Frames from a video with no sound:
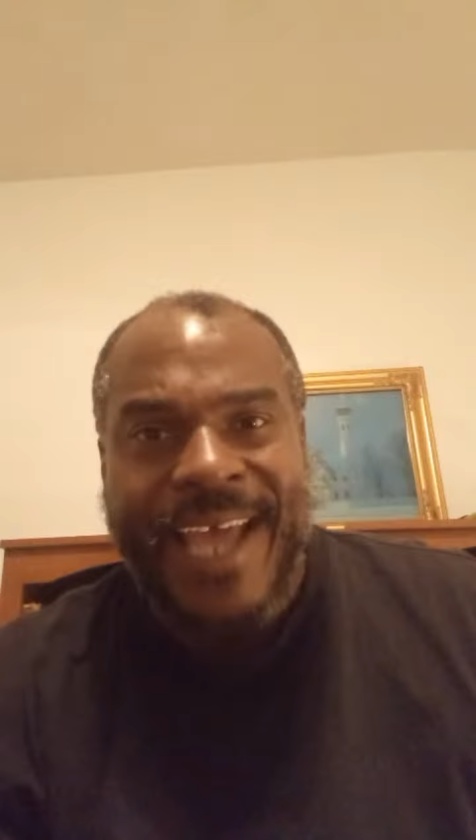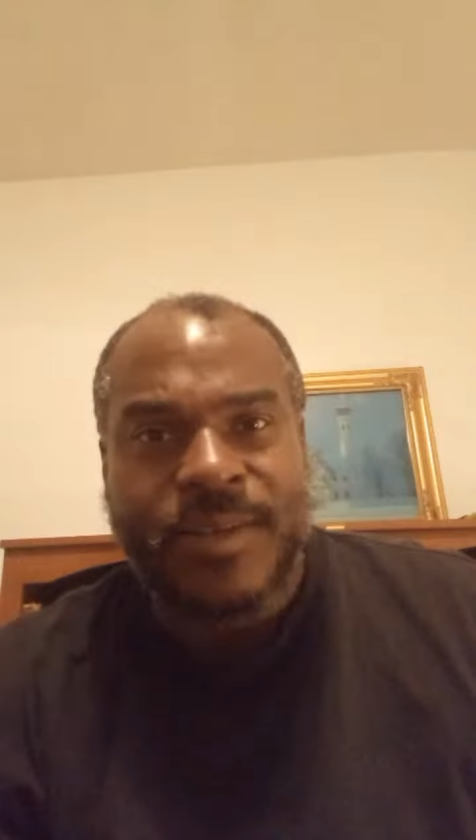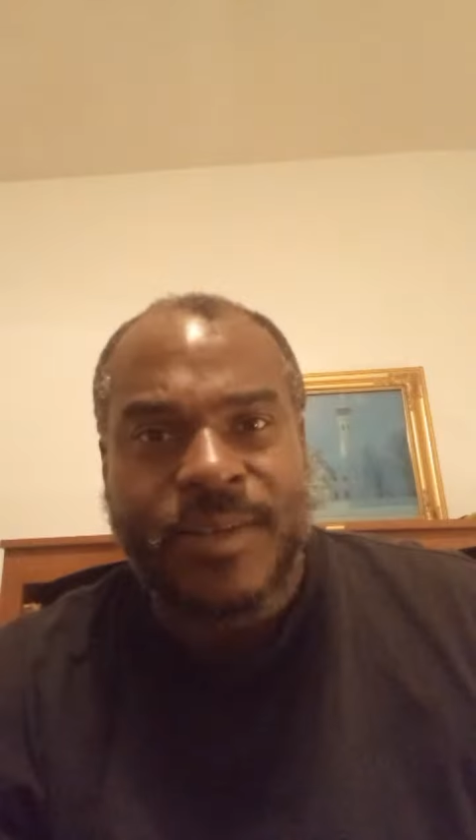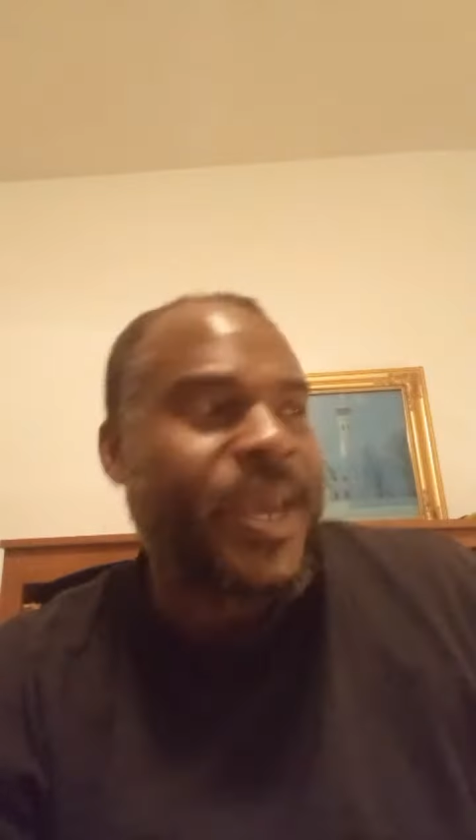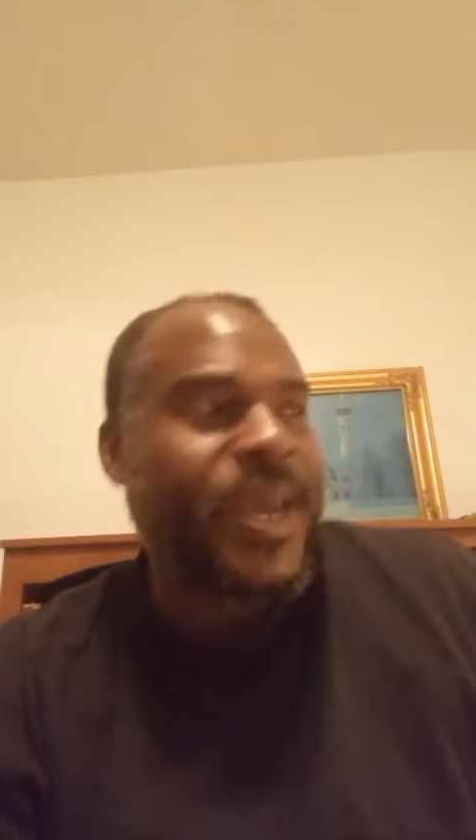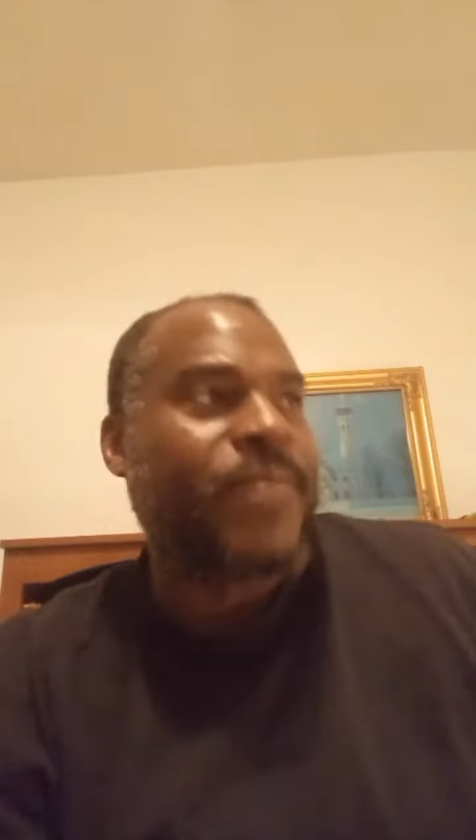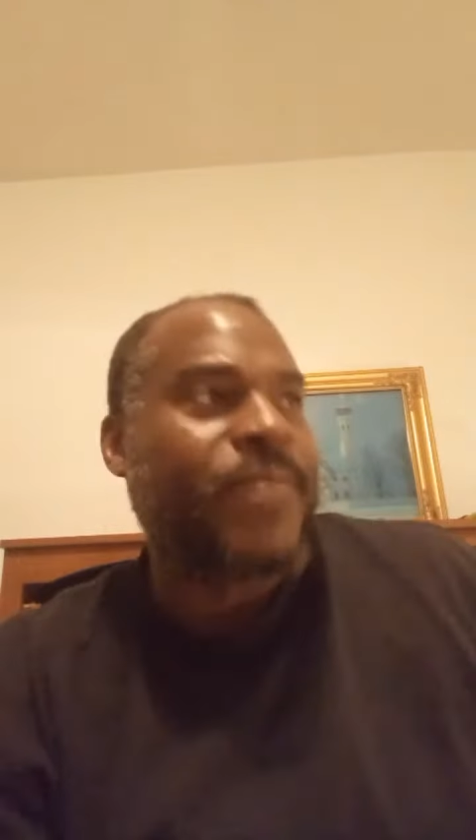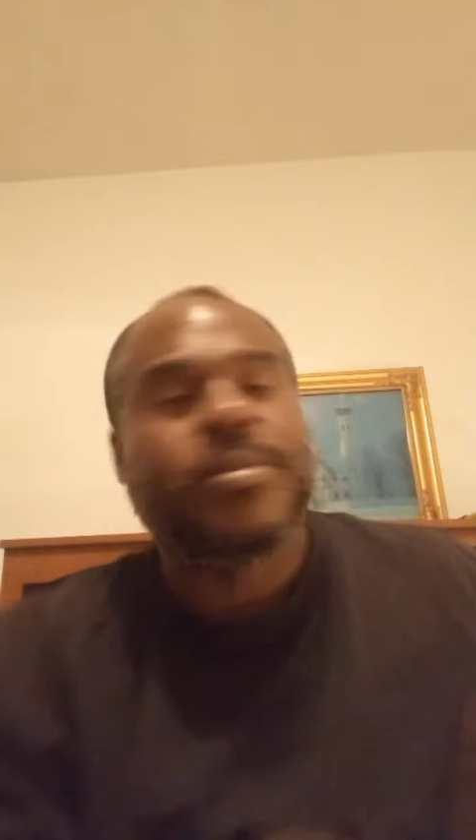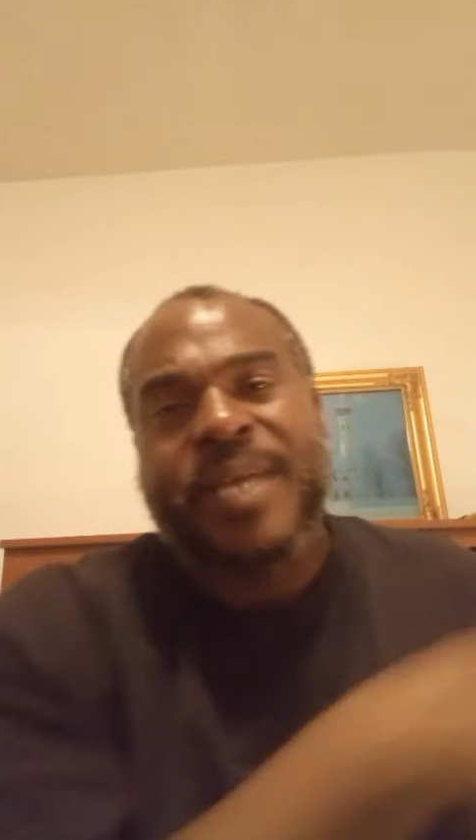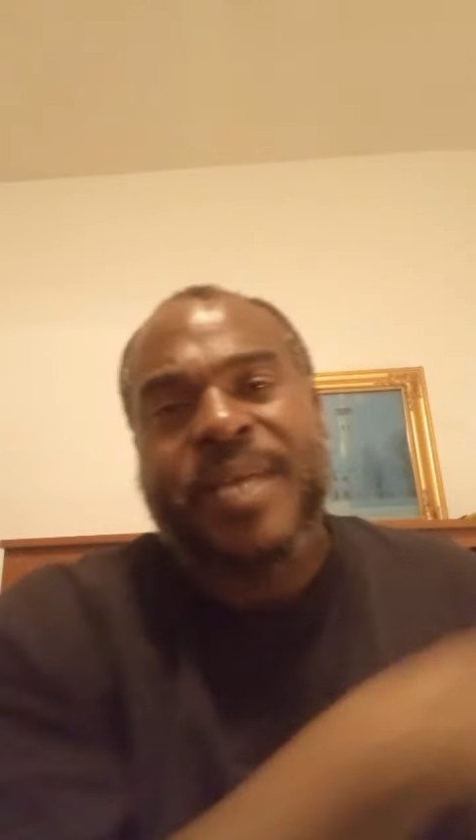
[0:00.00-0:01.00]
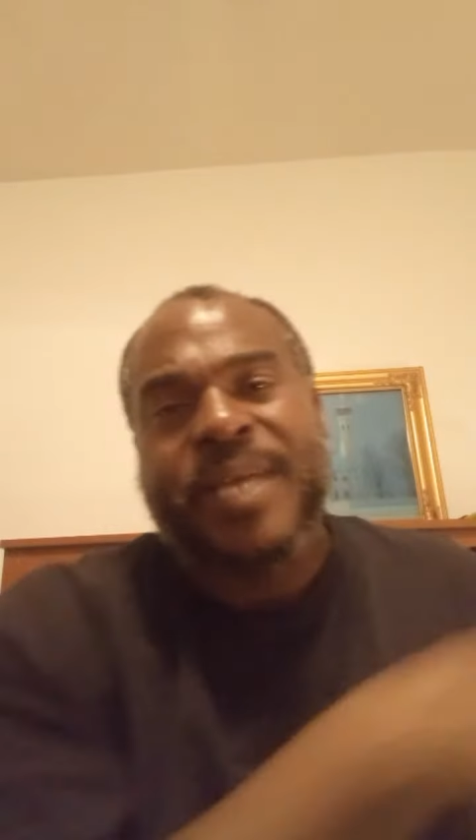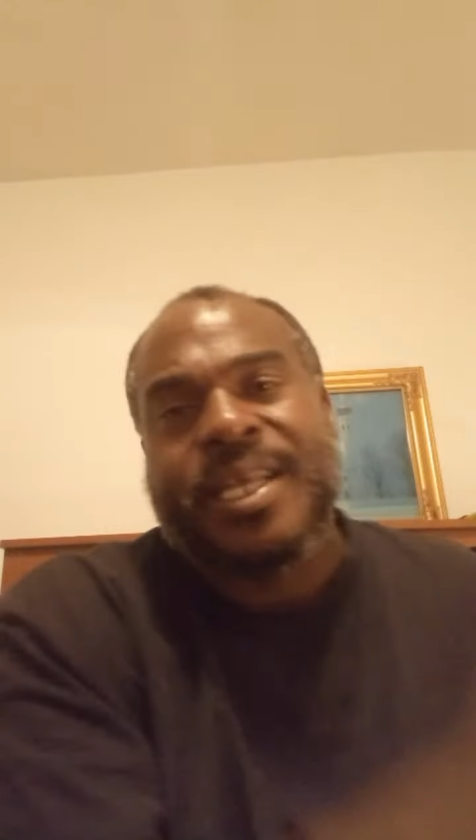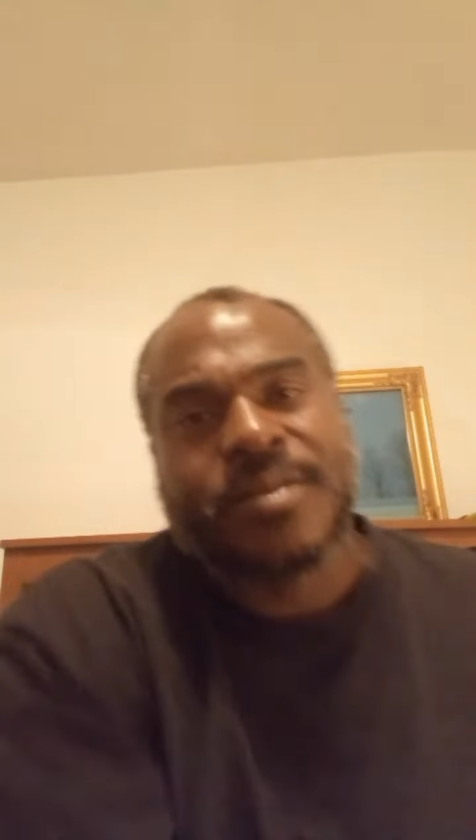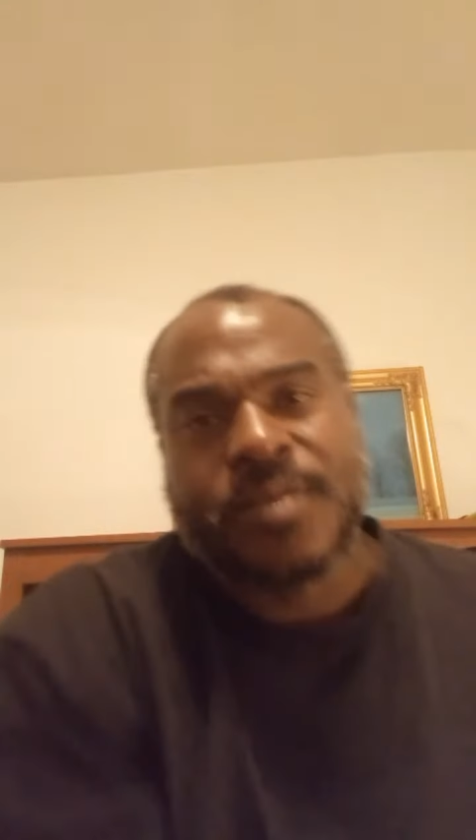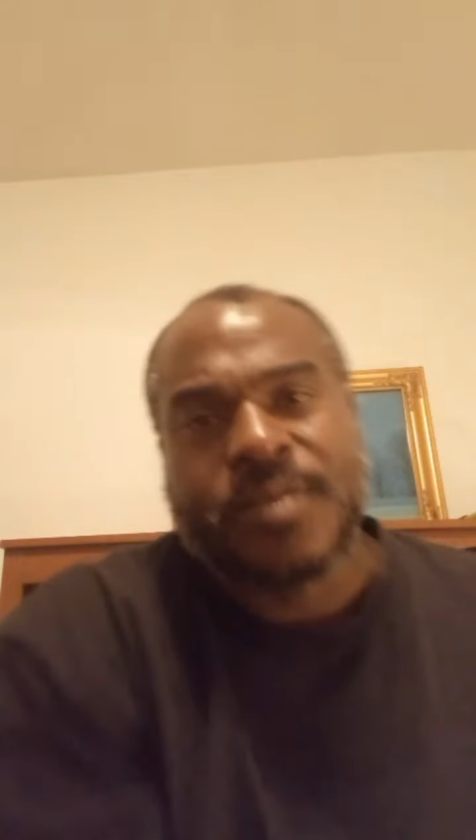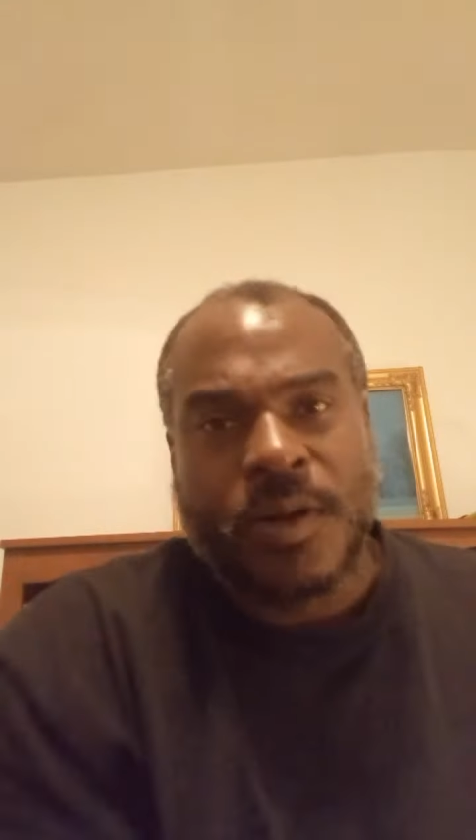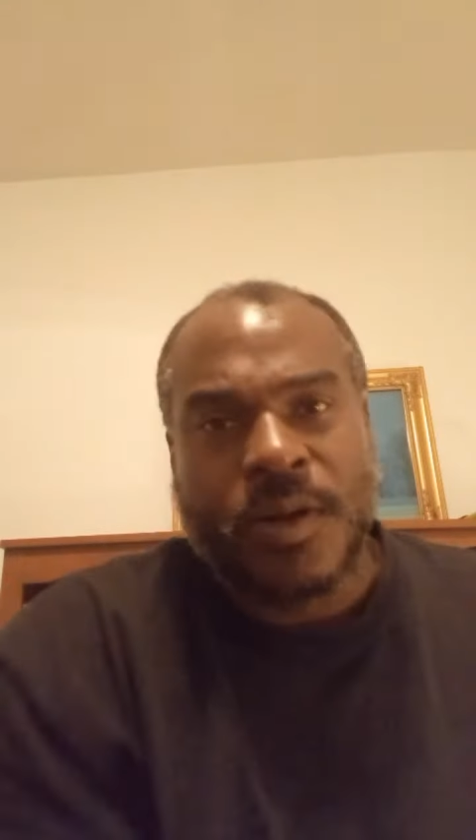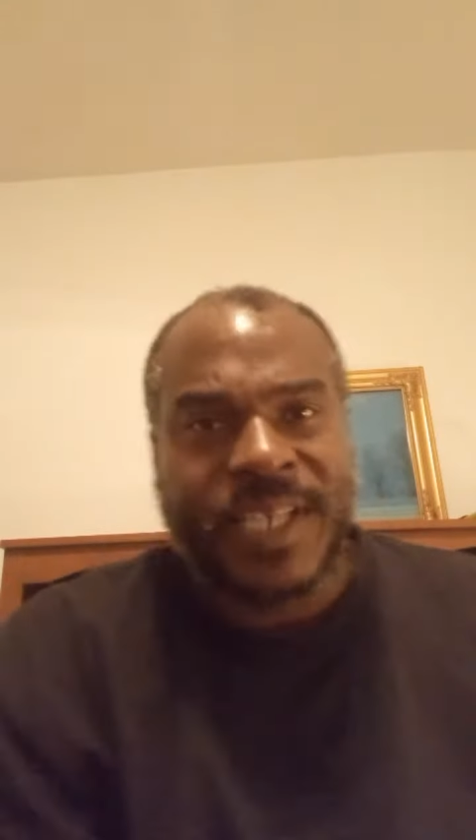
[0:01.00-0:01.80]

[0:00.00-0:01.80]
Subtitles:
We may be, a day or